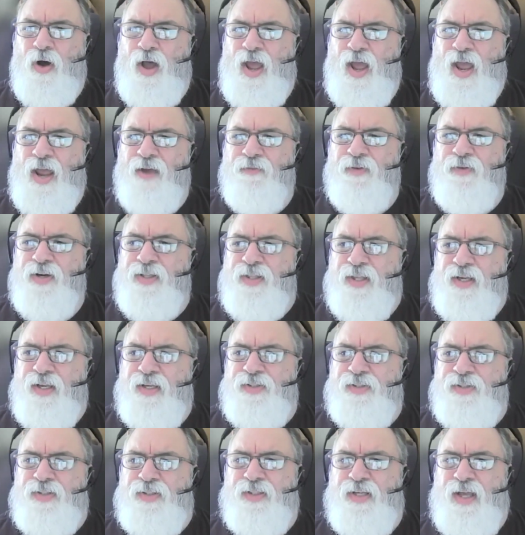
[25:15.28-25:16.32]
everything
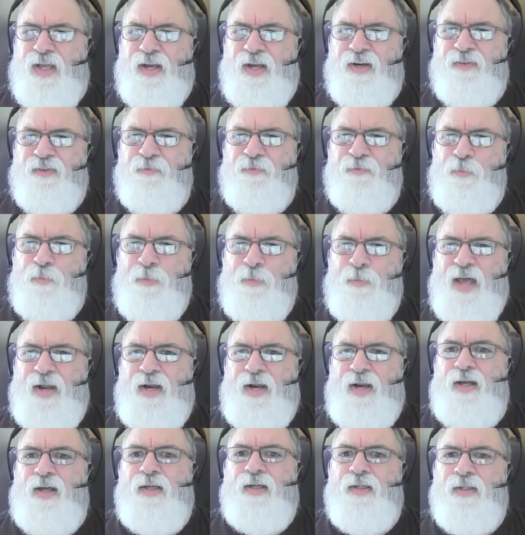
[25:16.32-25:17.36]
is just kind of
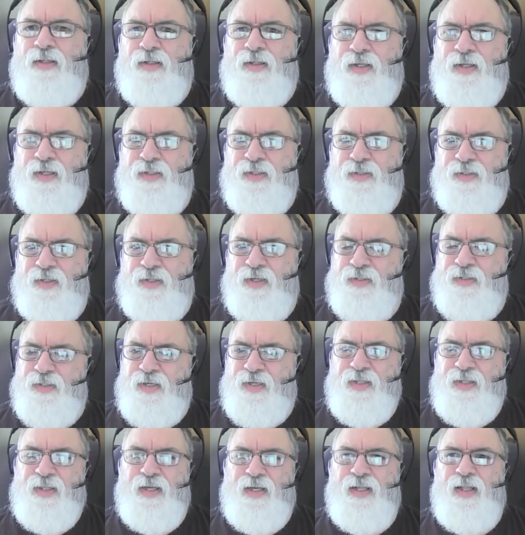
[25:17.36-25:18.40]
meta. It's
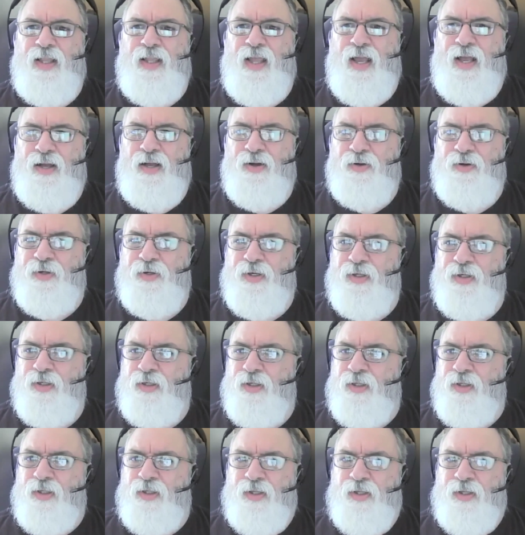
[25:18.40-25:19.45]
in the cloud.
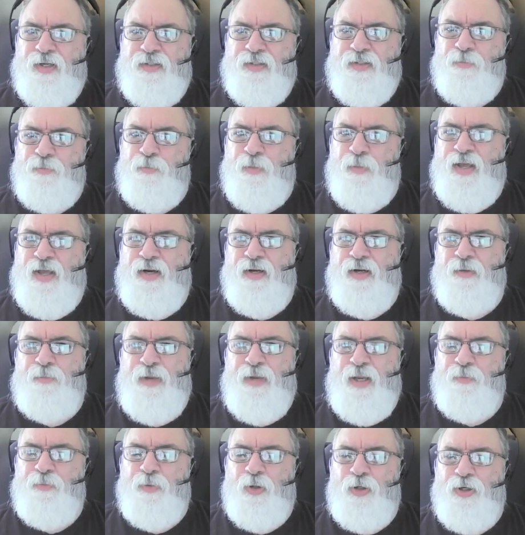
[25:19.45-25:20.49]
It's meta.
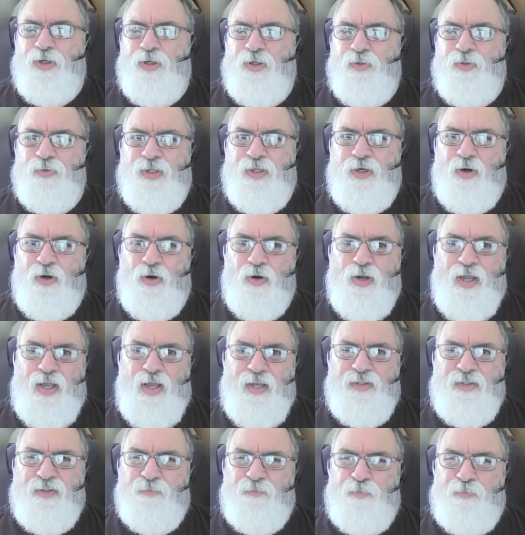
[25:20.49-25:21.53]
People are using all
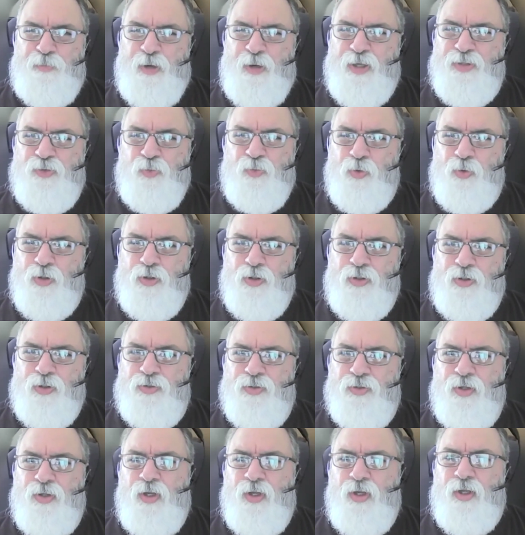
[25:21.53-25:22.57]
kinds of
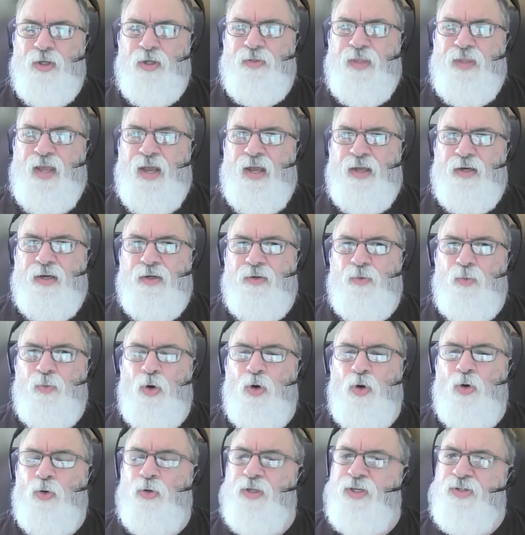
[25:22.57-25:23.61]
buzzwords that
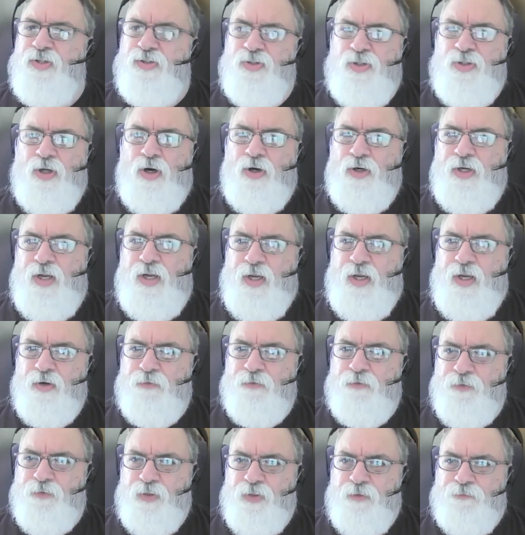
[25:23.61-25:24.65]
we're only starting to hear
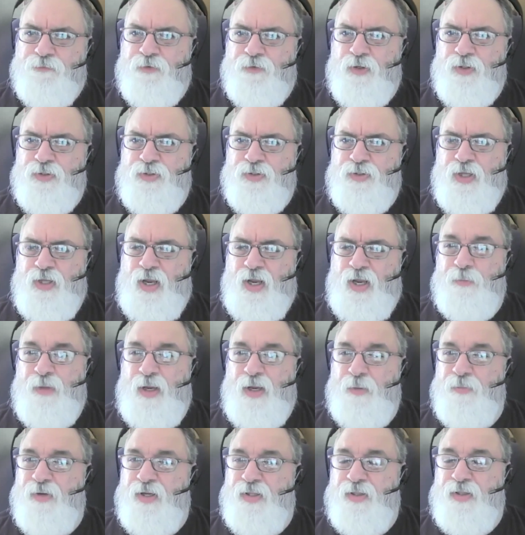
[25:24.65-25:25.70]
for the first time,
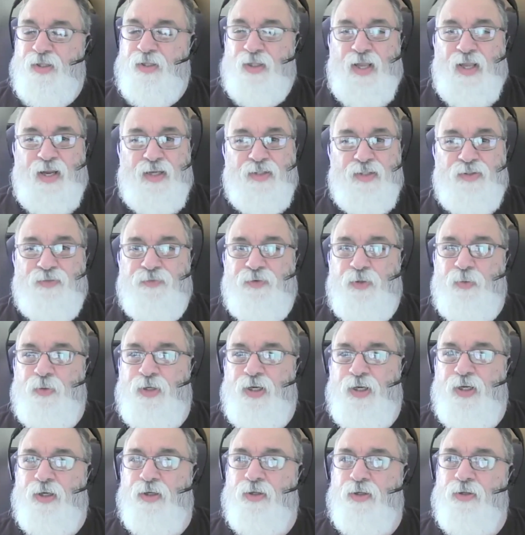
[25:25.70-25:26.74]
maybe in the last few
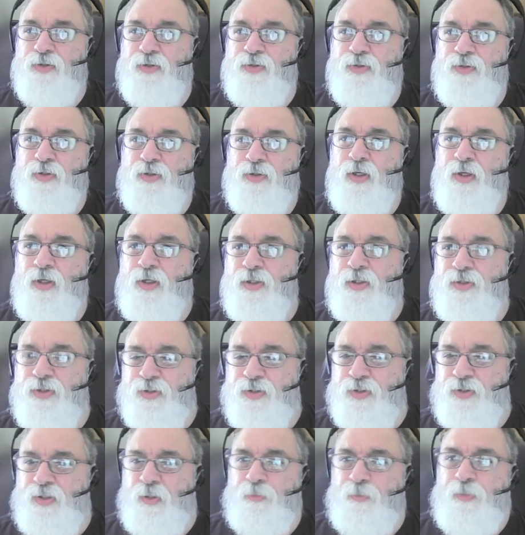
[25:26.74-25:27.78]
years,
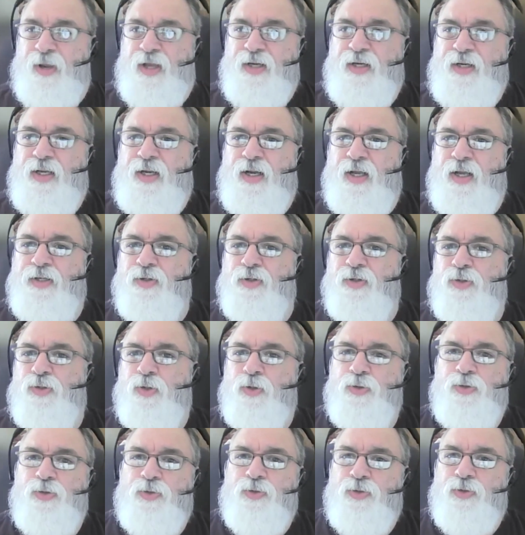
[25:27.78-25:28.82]
just depending on your
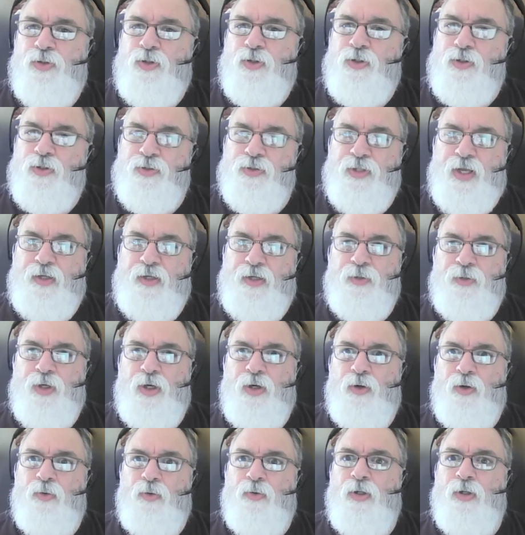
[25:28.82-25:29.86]
social circles. I don't
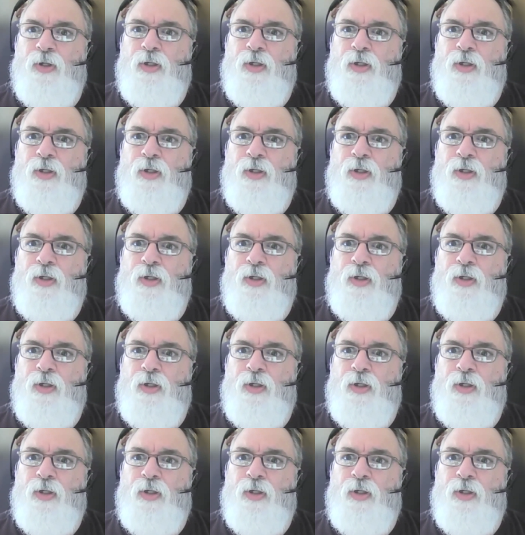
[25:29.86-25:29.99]
know.